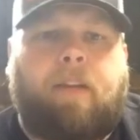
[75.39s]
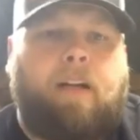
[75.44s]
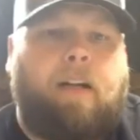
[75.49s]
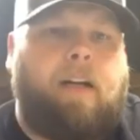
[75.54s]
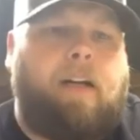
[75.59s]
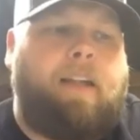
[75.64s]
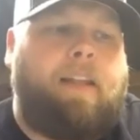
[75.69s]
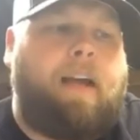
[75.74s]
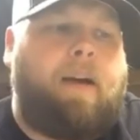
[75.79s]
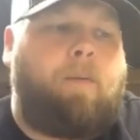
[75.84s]

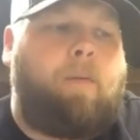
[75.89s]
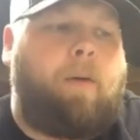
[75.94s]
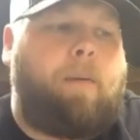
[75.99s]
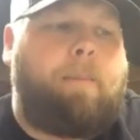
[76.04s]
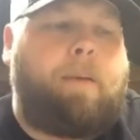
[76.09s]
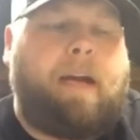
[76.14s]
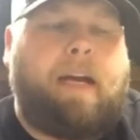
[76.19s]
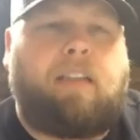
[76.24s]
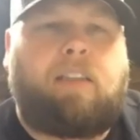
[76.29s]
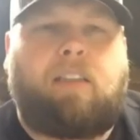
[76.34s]
That one
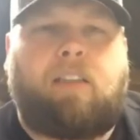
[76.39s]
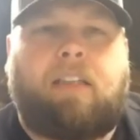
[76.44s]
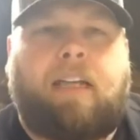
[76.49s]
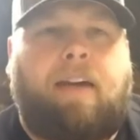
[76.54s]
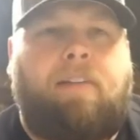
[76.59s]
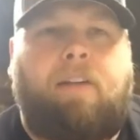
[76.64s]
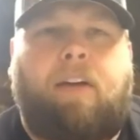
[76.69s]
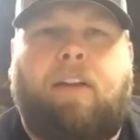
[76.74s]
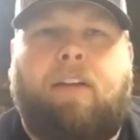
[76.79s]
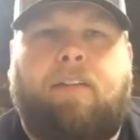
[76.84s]
pass, you can
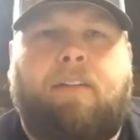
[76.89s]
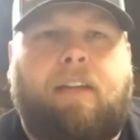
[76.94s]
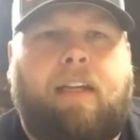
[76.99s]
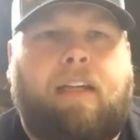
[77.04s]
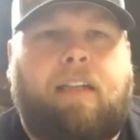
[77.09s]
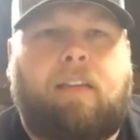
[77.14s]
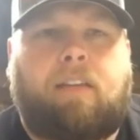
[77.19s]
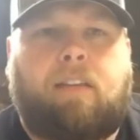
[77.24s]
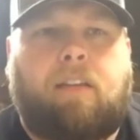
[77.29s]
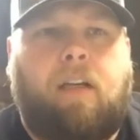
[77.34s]
have other
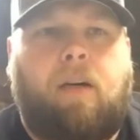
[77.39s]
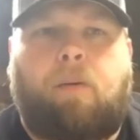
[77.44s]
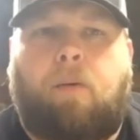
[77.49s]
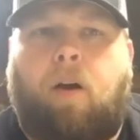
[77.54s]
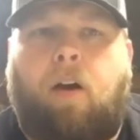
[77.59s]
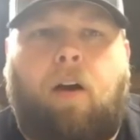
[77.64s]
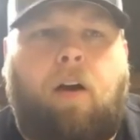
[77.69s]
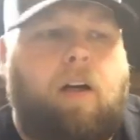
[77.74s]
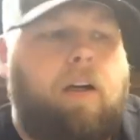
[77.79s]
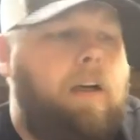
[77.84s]
things go
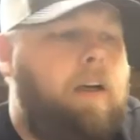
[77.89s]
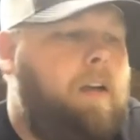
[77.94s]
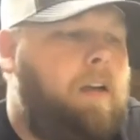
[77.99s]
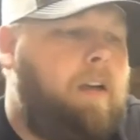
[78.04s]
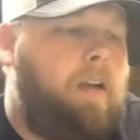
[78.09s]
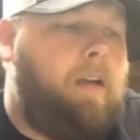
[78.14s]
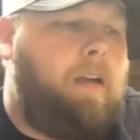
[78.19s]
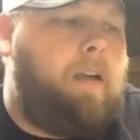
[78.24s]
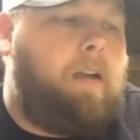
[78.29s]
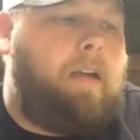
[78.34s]
wrong.
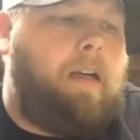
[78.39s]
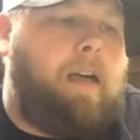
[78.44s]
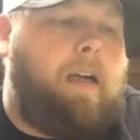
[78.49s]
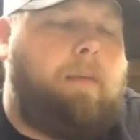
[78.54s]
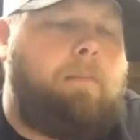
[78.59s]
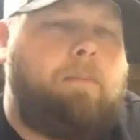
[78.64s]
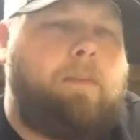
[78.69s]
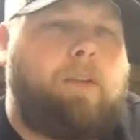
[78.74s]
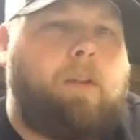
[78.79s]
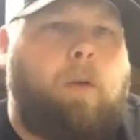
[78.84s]

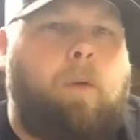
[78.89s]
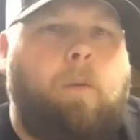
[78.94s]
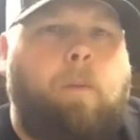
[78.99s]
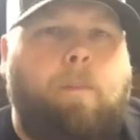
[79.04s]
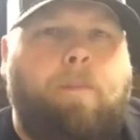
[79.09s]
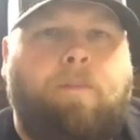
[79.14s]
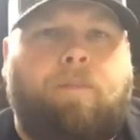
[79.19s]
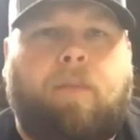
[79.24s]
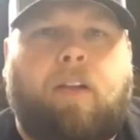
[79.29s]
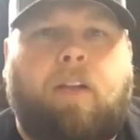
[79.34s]
So
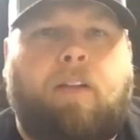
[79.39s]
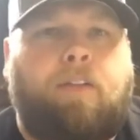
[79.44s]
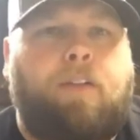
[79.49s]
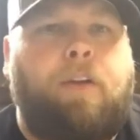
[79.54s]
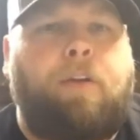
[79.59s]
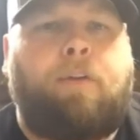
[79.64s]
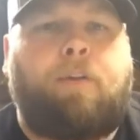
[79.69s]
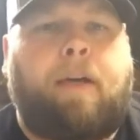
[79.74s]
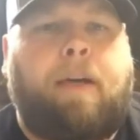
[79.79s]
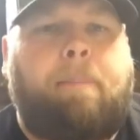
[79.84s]

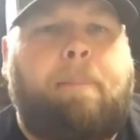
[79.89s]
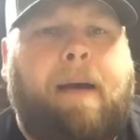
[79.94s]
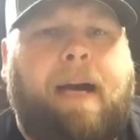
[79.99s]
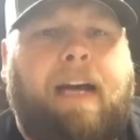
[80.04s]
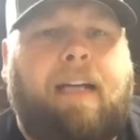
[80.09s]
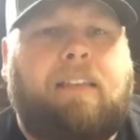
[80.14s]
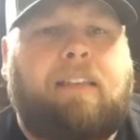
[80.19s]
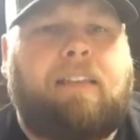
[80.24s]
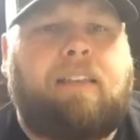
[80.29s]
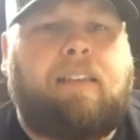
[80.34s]
2-3
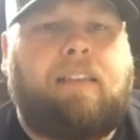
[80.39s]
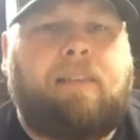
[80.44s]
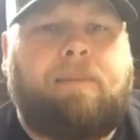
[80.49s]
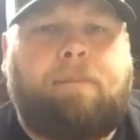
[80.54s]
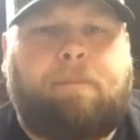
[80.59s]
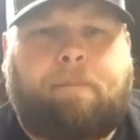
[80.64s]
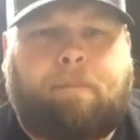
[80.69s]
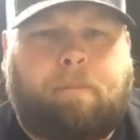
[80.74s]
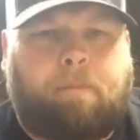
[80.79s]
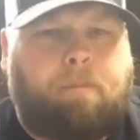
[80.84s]
passes.
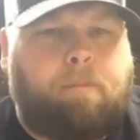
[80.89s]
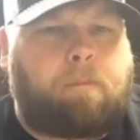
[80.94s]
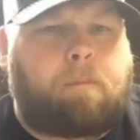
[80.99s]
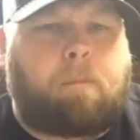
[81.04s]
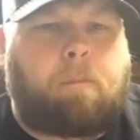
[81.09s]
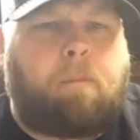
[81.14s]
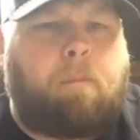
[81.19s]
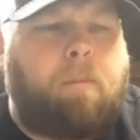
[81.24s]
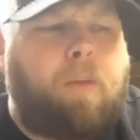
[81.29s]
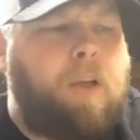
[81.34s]

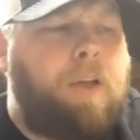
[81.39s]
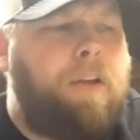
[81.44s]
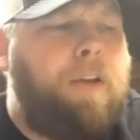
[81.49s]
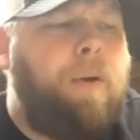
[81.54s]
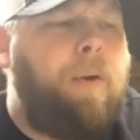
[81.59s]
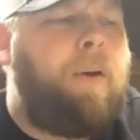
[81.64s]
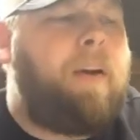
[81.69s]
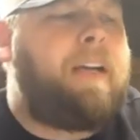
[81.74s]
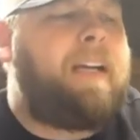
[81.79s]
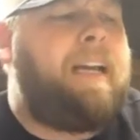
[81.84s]

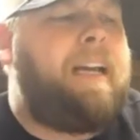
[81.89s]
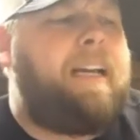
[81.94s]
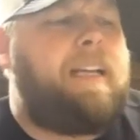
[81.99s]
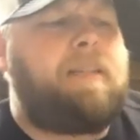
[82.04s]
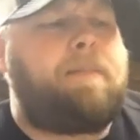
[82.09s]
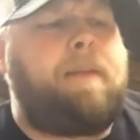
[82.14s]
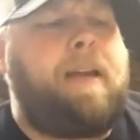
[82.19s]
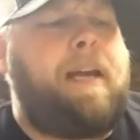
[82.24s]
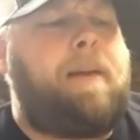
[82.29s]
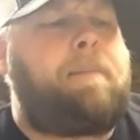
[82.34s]
You want to get
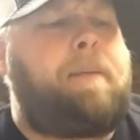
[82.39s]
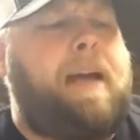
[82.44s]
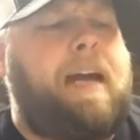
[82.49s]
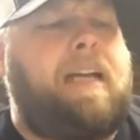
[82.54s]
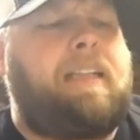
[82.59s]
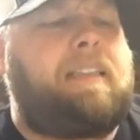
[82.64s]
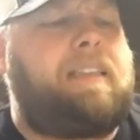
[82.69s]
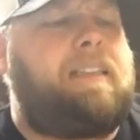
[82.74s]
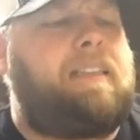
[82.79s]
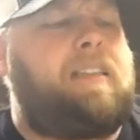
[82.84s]
as many
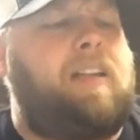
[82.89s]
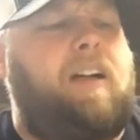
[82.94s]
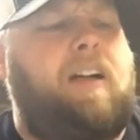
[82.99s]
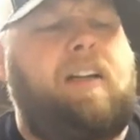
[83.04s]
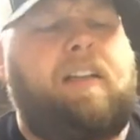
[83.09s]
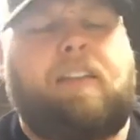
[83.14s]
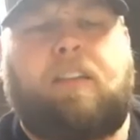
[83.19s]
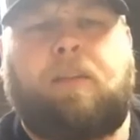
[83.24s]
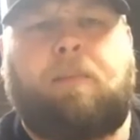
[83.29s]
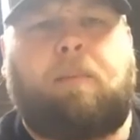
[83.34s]
passes
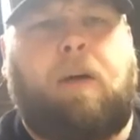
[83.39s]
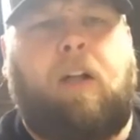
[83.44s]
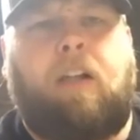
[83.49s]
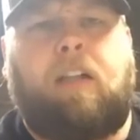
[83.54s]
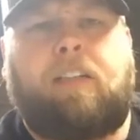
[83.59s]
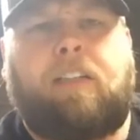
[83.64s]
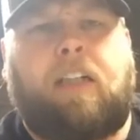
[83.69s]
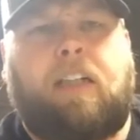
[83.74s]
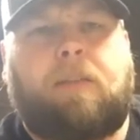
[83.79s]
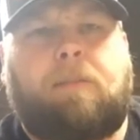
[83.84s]
on the small
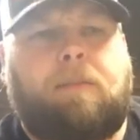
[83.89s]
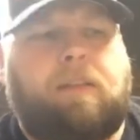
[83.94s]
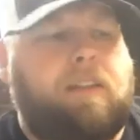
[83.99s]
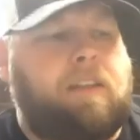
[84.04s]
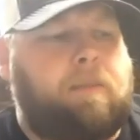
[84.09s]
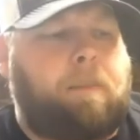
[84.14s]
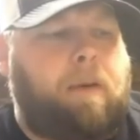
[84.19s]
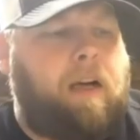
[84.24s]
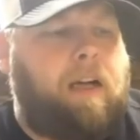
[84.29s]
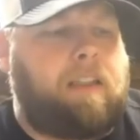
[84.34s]
adjustments
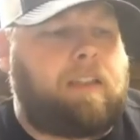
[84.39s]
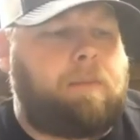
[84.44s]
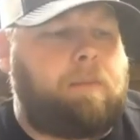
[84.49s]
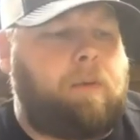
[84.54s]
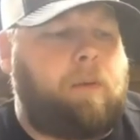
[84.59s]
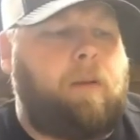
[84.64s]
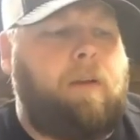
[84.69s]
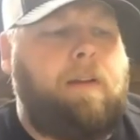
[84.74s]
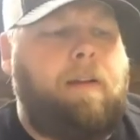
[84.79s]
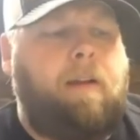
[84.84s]
as
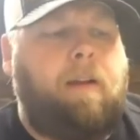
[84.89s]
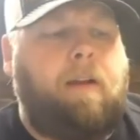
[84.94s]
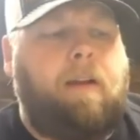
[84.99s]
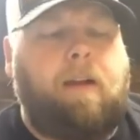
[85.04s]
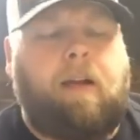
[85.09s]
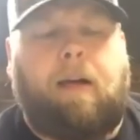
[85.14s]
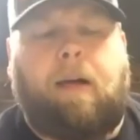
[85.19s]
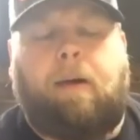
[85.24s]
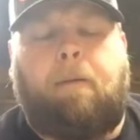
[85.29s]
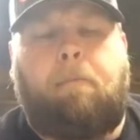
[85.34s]
possible,
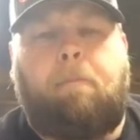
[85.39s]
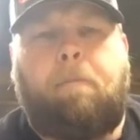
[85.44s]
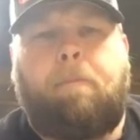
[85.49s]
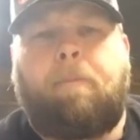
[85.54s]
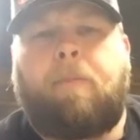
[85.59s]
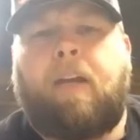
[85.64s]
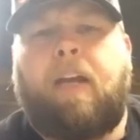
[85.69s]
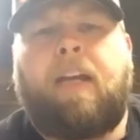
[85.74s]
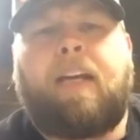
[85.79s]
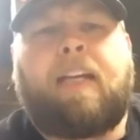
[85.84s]

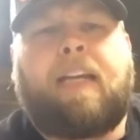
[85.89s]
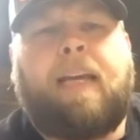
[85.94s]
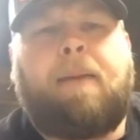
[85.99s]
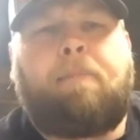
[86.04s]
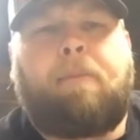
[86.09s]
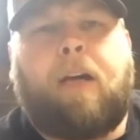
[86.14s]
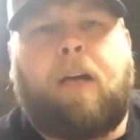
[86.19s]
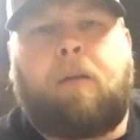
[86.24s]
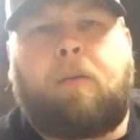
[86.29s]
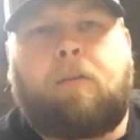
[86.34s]
and
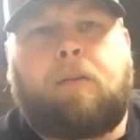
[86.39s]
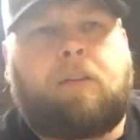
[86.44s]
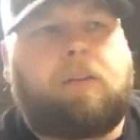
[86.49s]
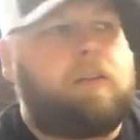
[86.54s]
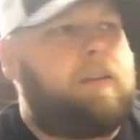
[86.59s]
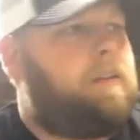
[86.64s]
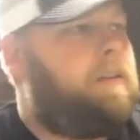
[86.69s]
keep notes.